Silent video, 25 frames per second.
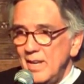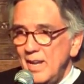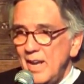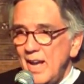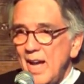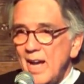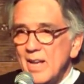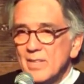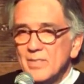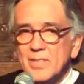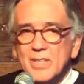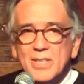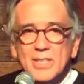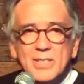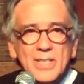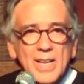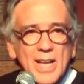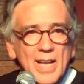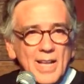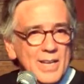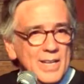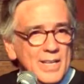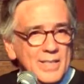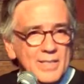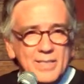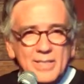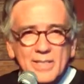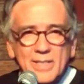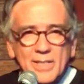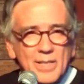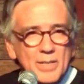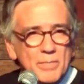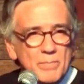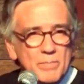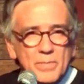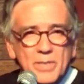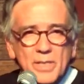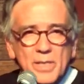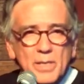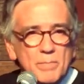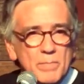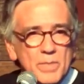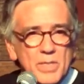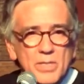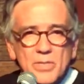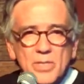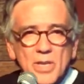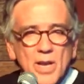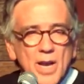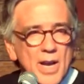Ask is that deep, deep
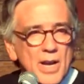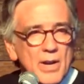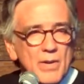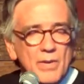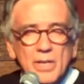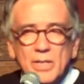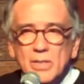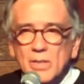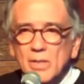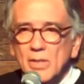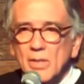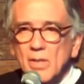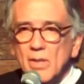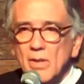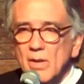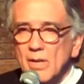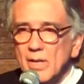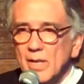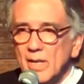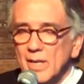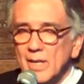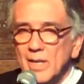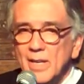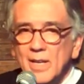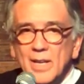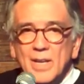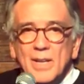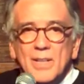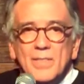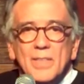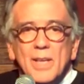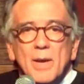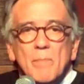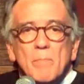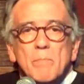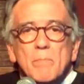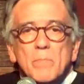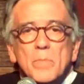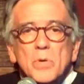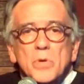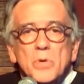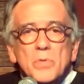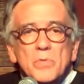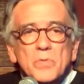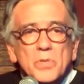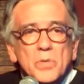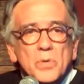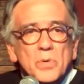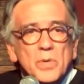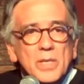desire and longing that
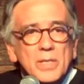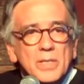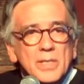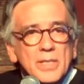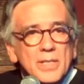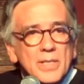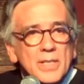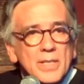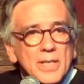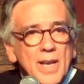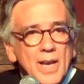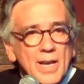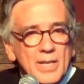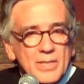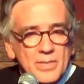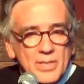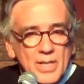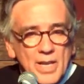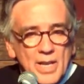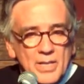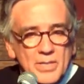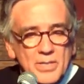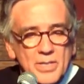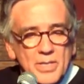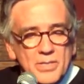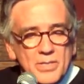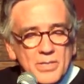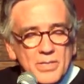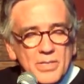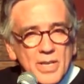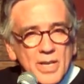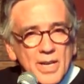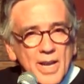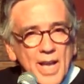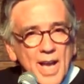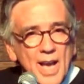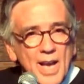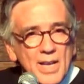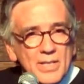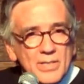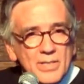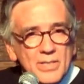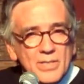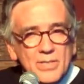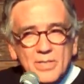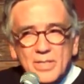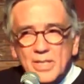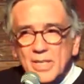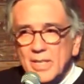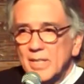moves you into the next. Jesus said,
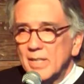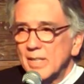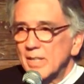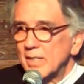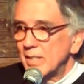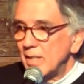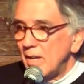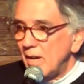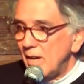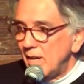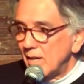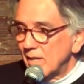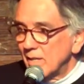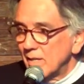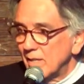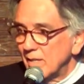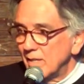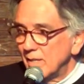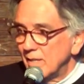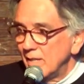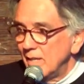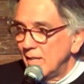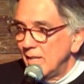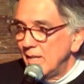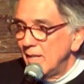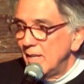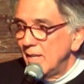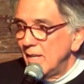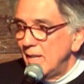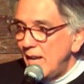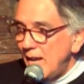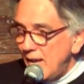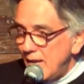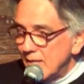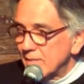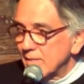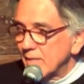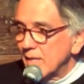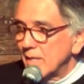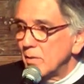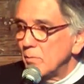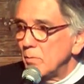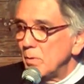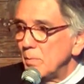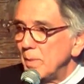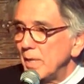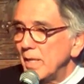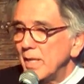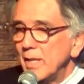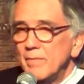ask, seek, and knock. Ask and it
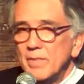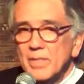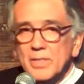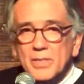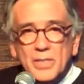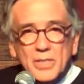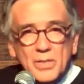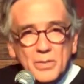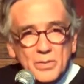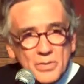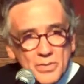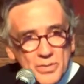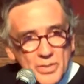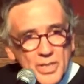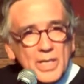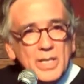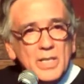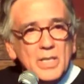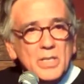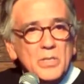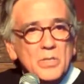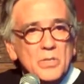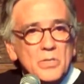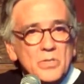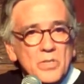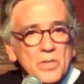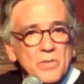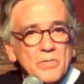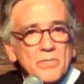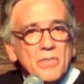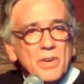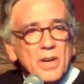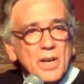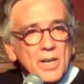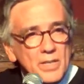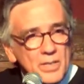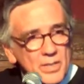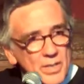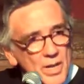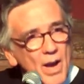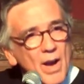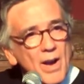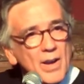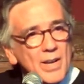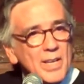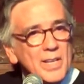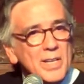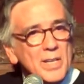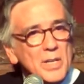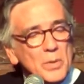will be given to you. Seek and you shall find.
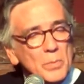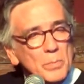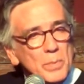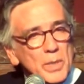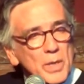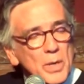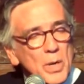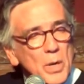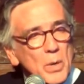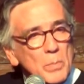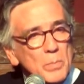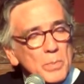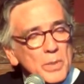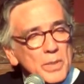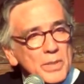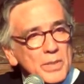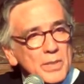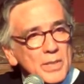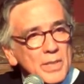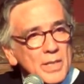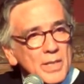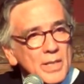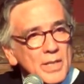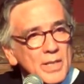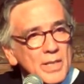Knock and it'll be opened.